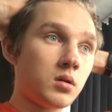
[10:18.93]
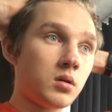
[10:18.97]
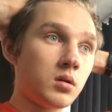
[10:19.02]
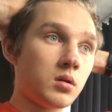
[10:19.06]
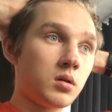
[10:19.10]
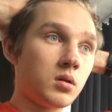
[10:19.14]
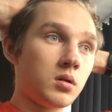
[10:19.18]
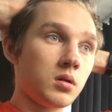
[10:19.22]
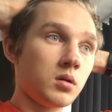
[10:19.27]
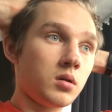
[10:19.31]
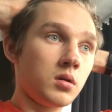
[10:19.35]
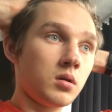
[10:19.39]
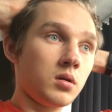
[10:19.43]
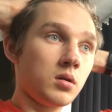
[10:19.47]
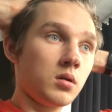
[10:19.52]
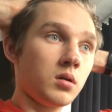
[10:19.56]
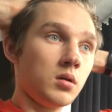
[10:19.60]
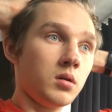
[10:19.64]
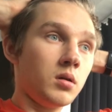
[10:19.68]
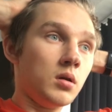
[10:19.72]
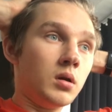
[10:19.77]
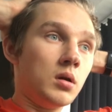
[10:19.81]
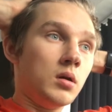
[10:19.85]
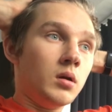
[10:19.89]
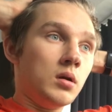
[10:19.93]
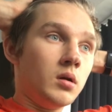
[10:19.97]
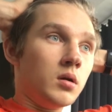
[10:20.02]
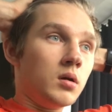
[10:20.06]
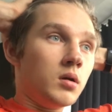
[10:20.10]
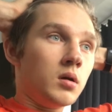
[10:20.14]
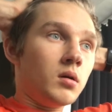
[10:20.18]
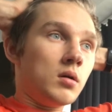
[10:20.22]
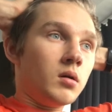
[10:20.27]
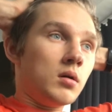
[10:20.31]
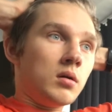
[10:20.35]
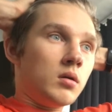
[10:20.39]

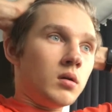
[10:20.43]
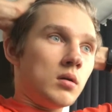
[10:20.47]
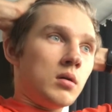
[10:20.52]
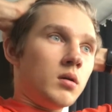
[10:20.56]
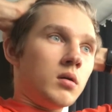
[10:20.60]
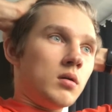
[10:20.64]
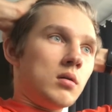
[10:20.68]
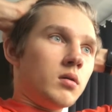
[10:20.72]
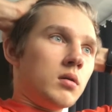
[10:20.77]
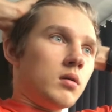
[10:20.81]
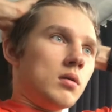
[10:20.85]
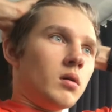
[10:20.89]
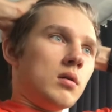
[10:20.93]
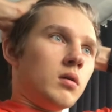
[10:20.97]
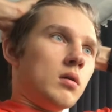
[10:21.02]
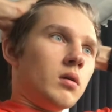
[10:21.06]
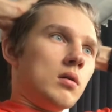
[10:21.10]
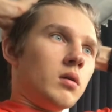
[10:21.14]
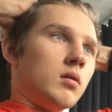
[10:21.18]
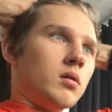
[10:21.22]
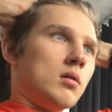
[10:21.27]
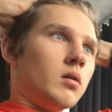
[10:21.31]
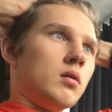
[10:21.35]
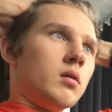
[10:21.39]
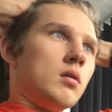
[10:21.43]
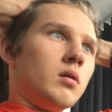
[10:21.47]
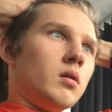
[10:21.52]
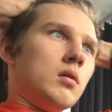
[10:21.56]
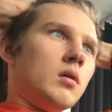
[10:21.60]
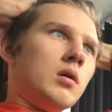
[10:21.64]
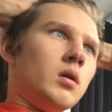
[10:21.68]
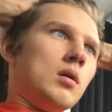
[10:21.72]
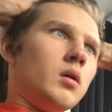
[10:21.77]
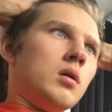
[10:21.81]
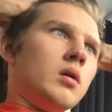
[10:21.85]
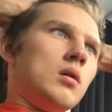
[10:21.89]

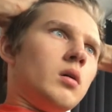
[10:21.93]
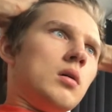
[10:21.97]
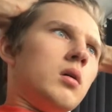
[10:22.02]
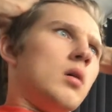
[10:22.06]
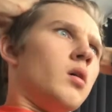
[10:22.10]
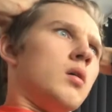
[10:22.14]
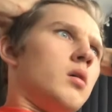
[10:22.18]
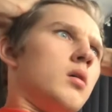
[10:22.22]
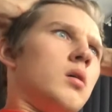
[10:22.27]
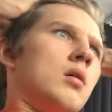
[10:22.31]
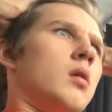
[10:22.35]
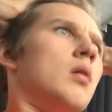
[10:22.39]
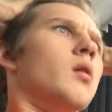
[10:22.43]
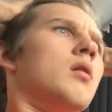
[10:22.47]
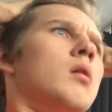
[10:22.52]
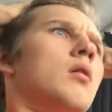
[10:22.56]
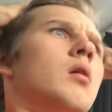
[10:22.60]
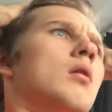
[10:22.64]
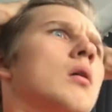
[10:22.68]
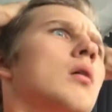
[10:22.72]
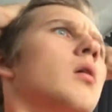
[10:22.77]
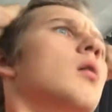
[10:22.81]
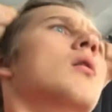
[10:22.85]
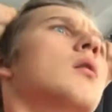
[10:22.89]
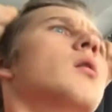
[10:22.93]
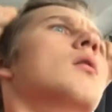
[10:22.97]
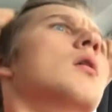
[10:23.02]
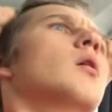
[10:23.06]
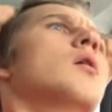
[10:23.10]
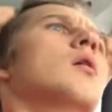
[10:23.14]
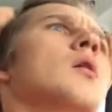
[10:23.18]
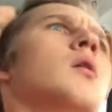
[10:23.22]
[no speech]